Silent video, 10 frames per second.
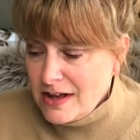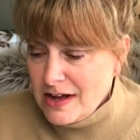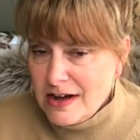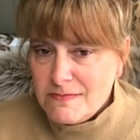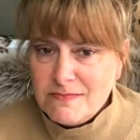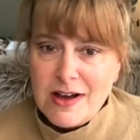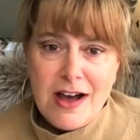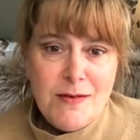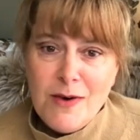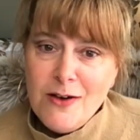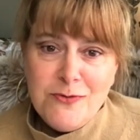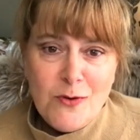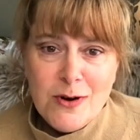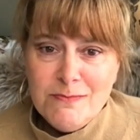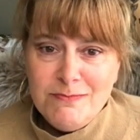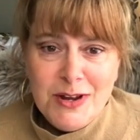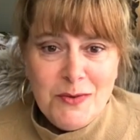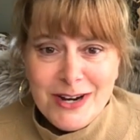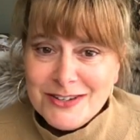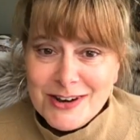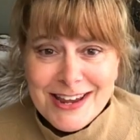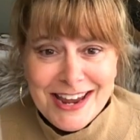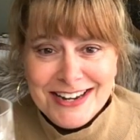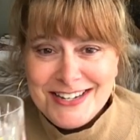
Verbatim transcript: Um, I'm all for midweek drinking